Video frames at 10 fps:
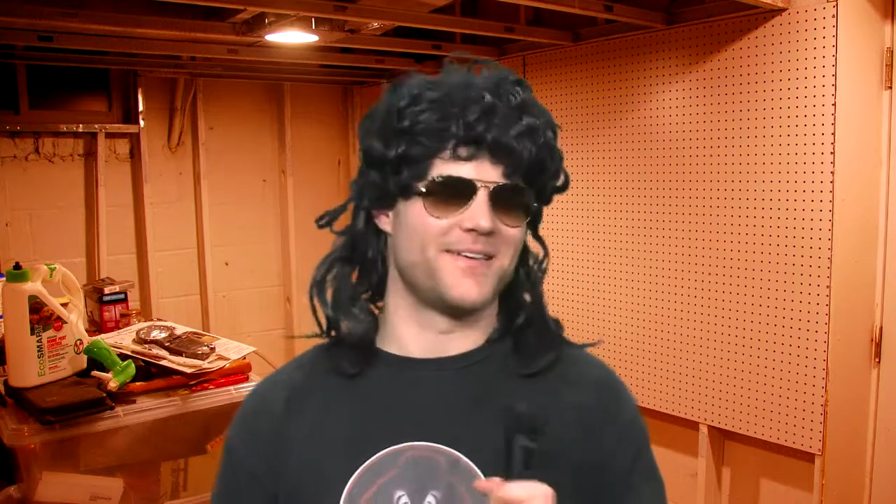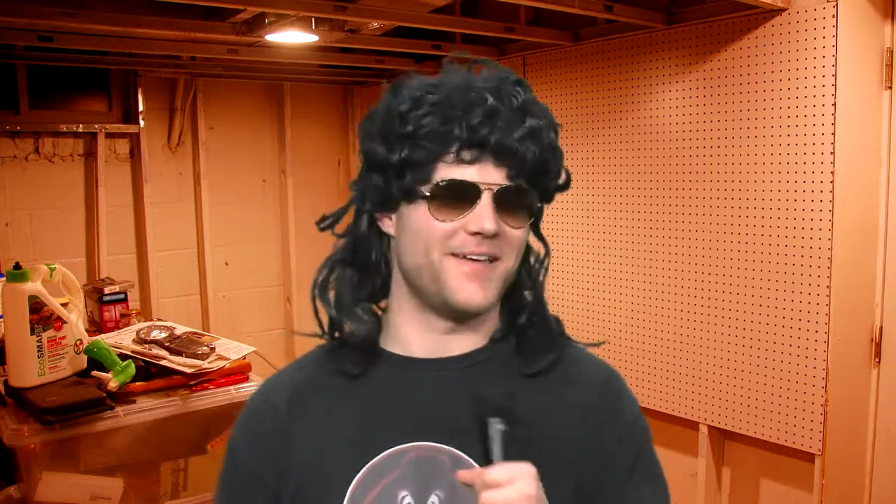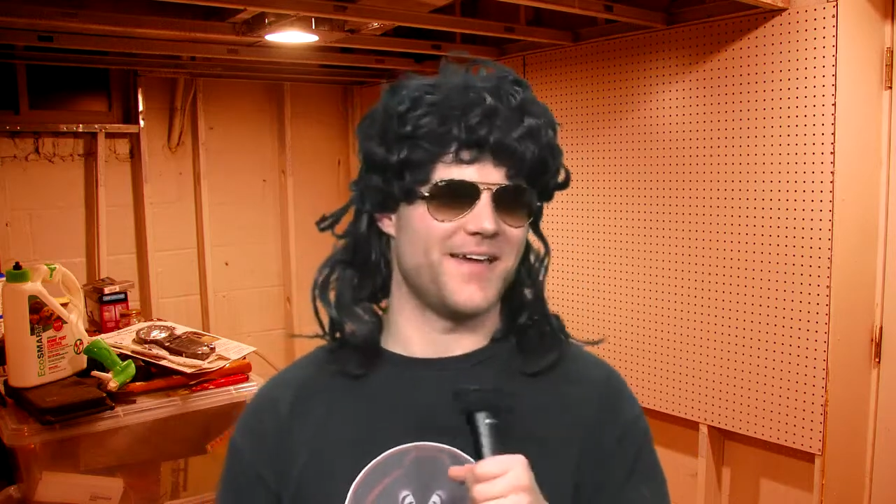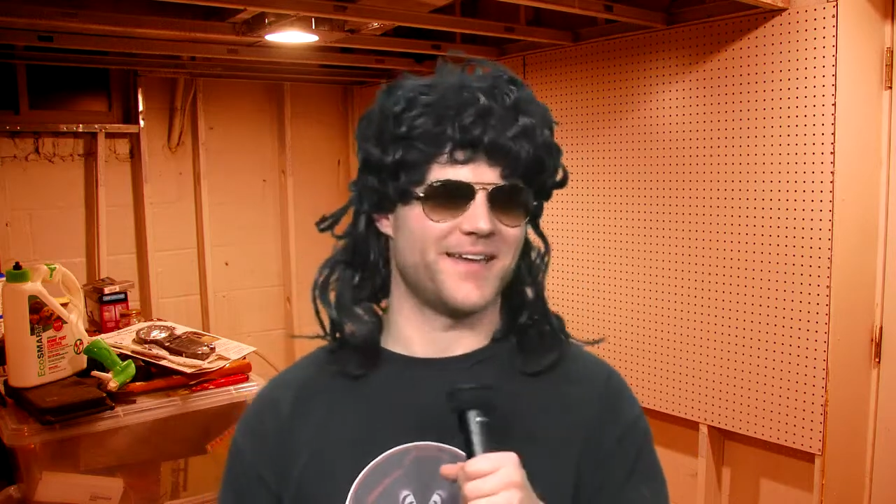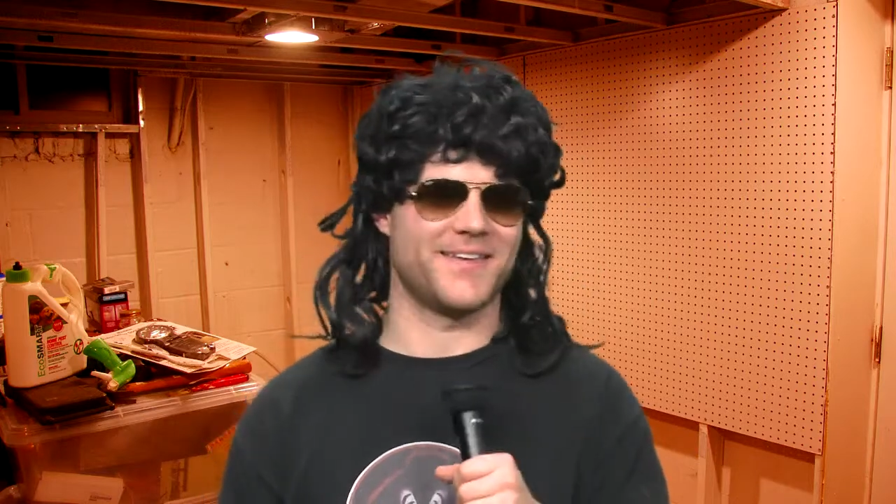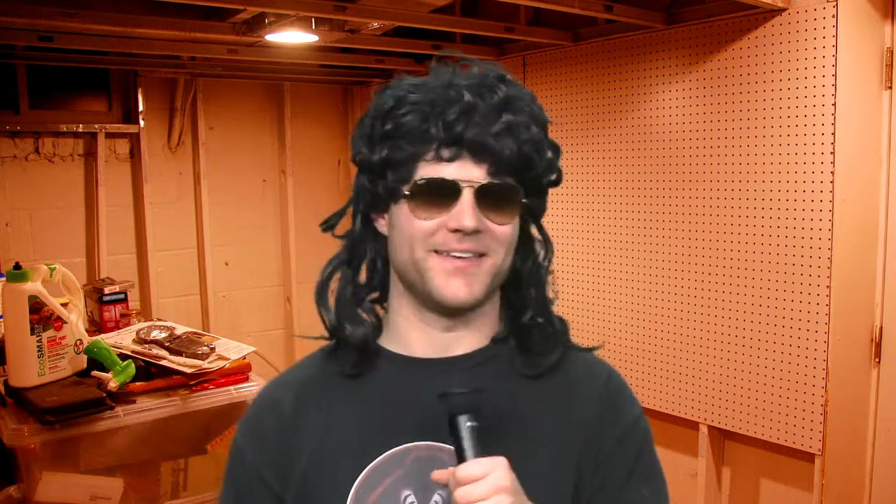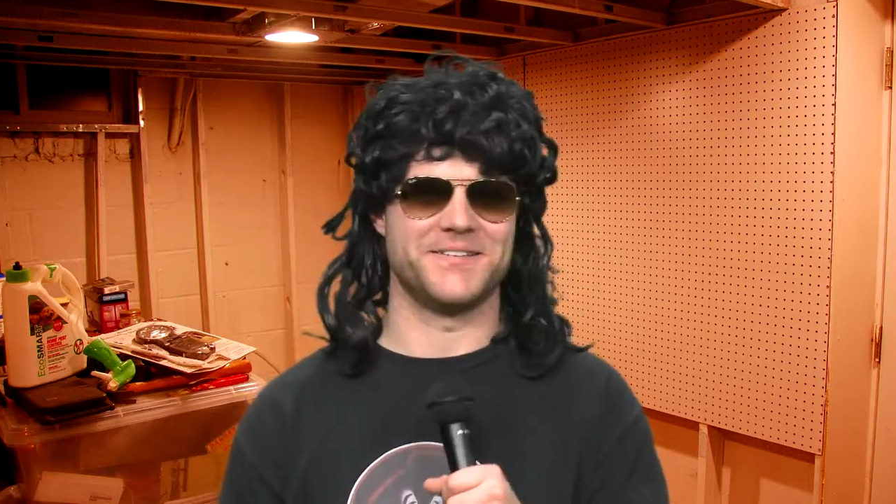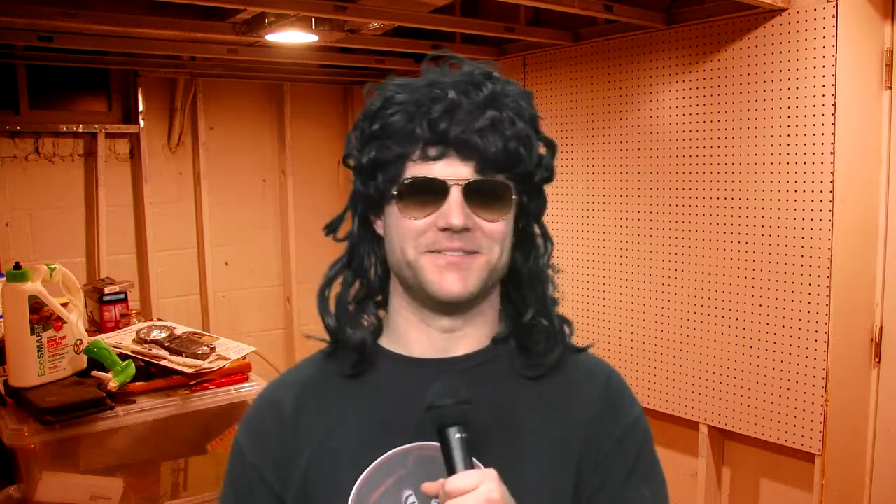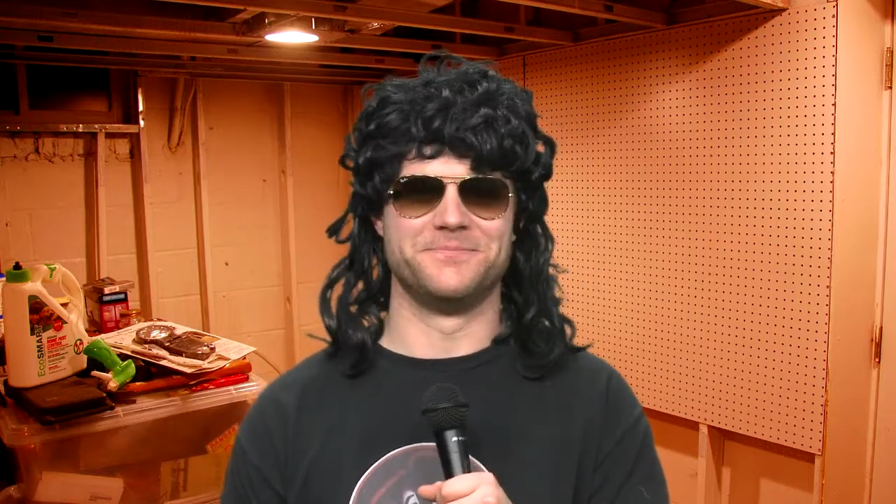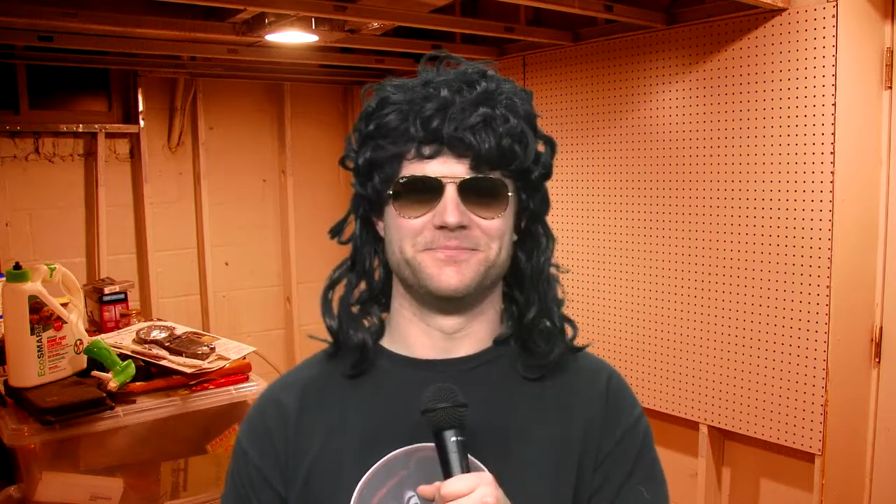Yeah,
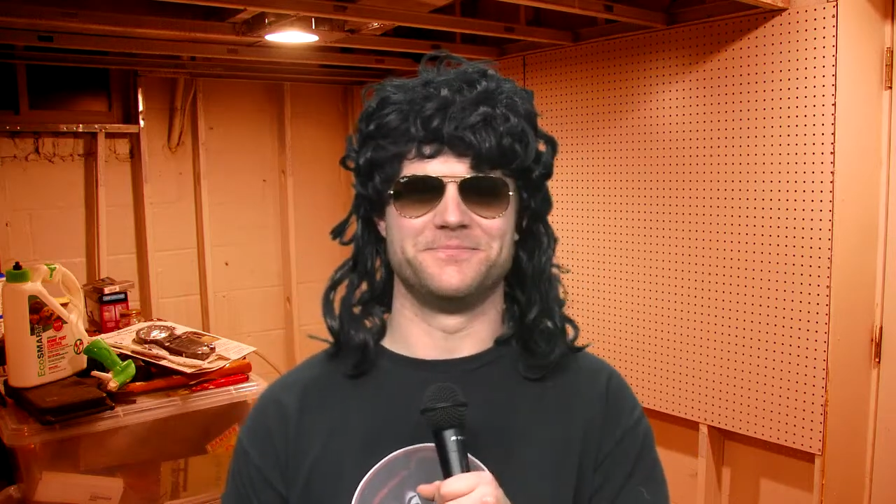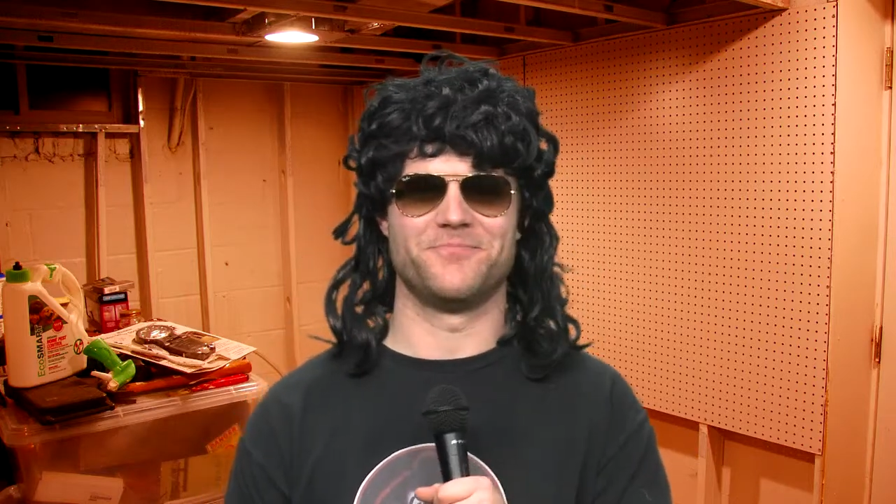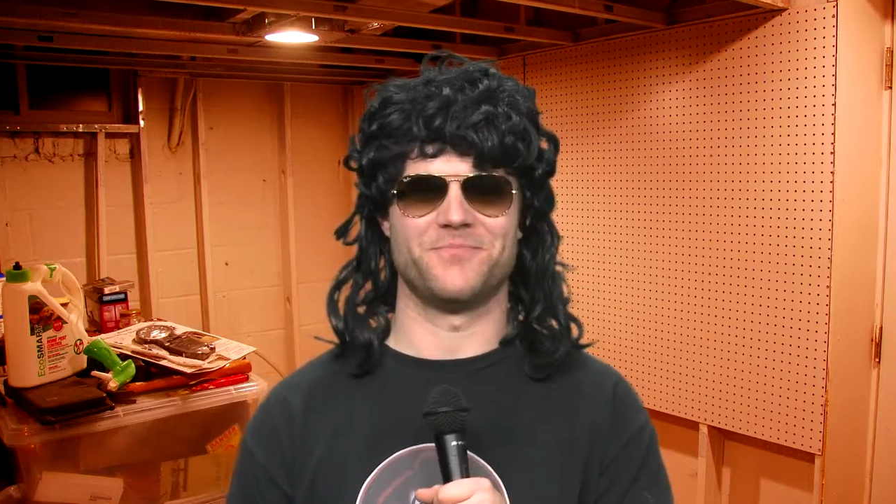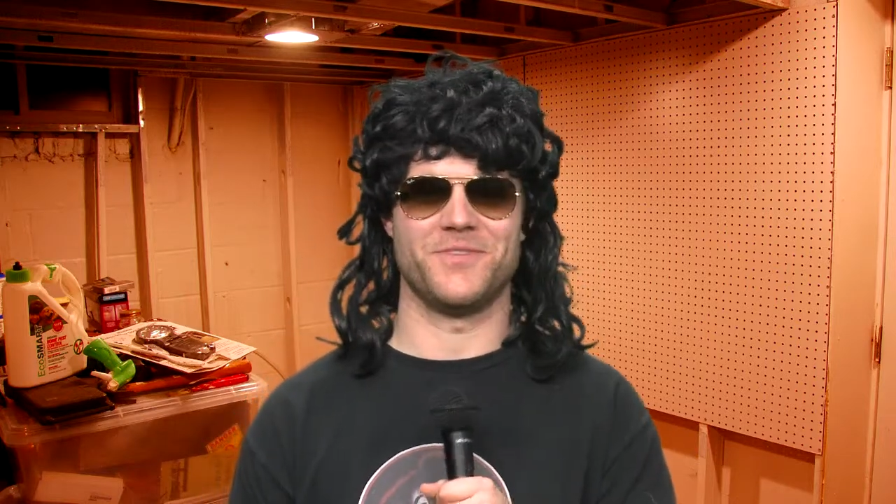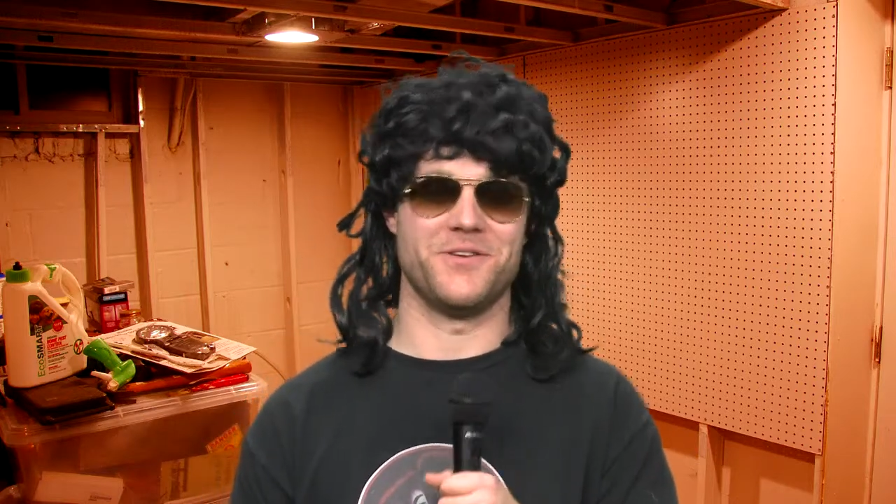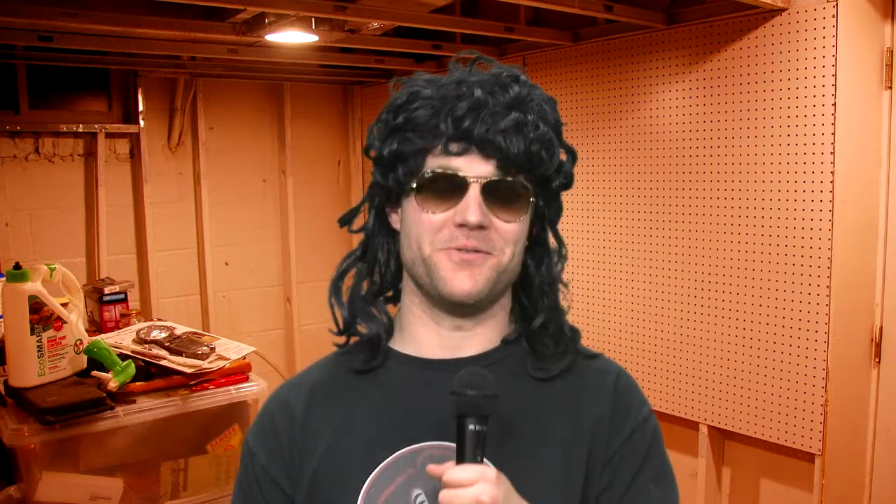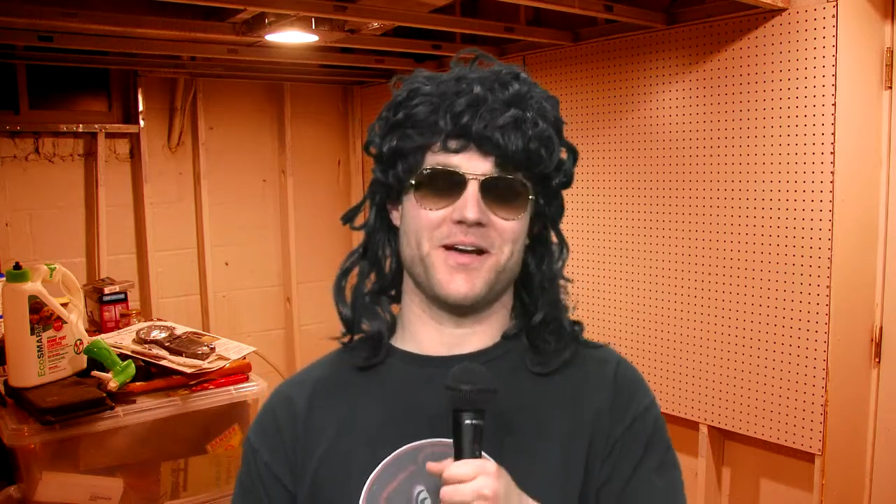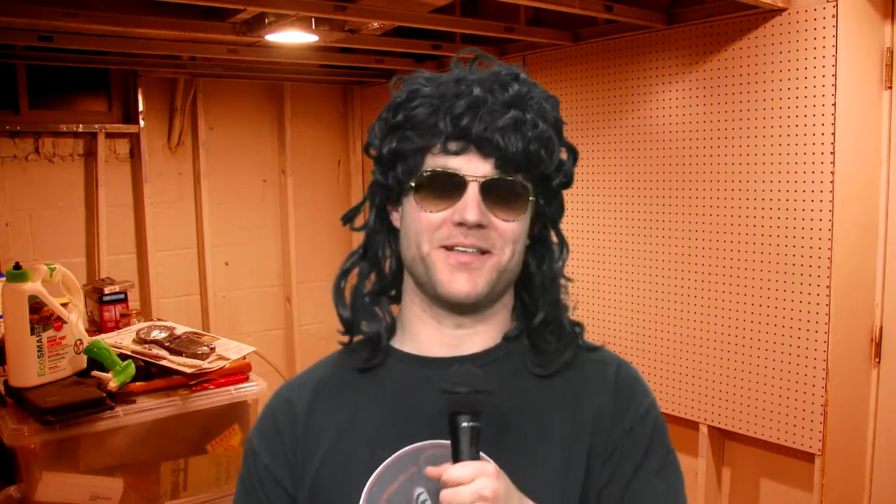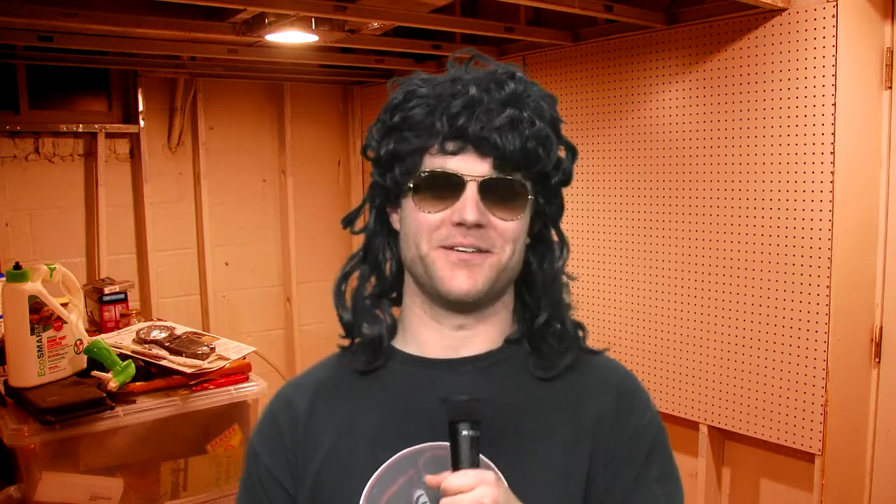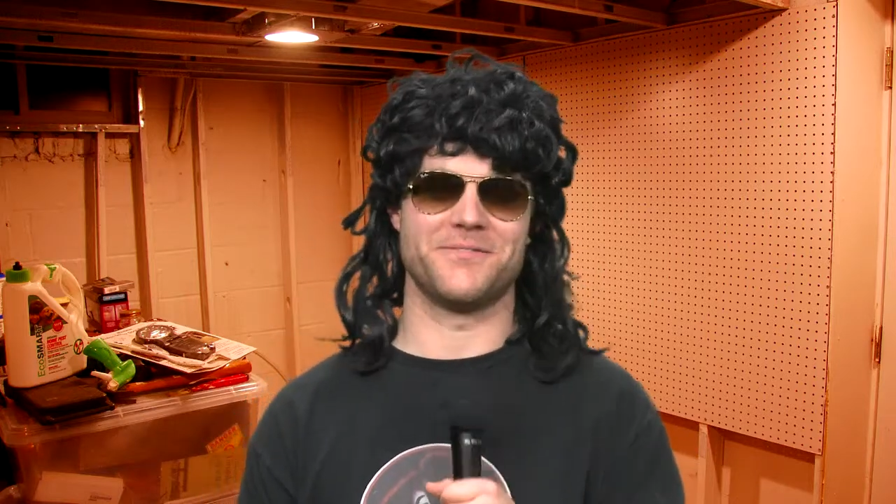kids. You know
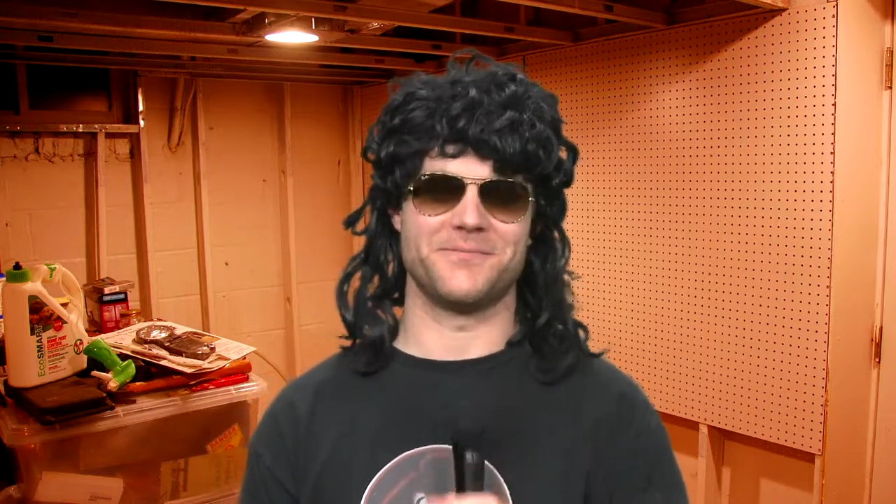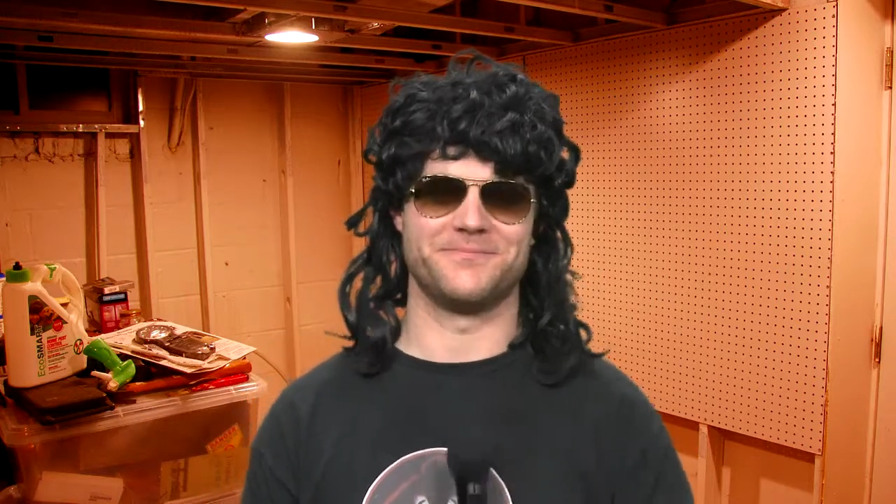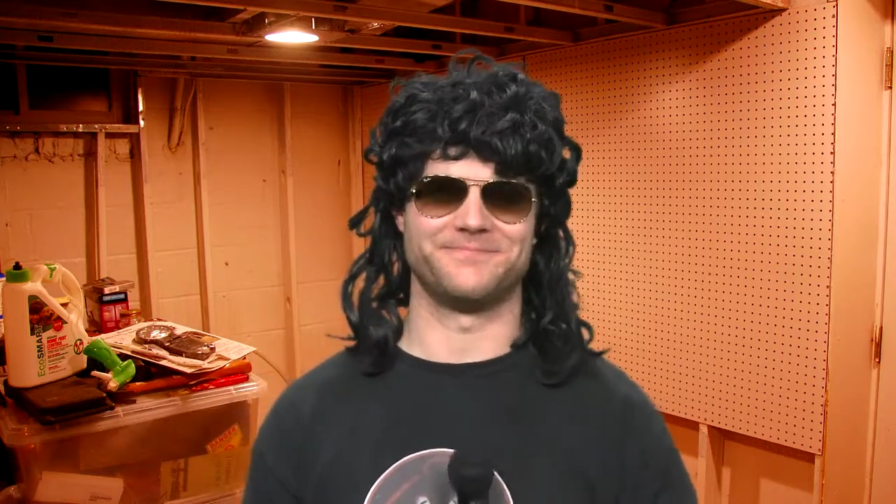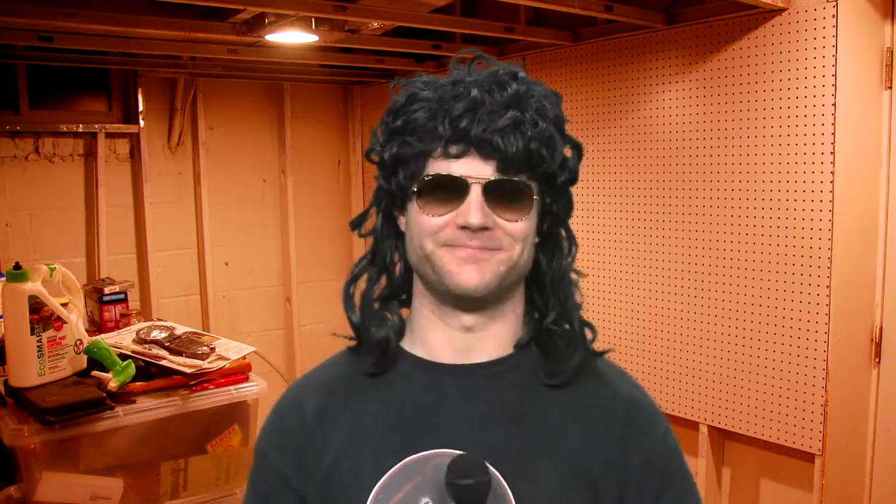I love them.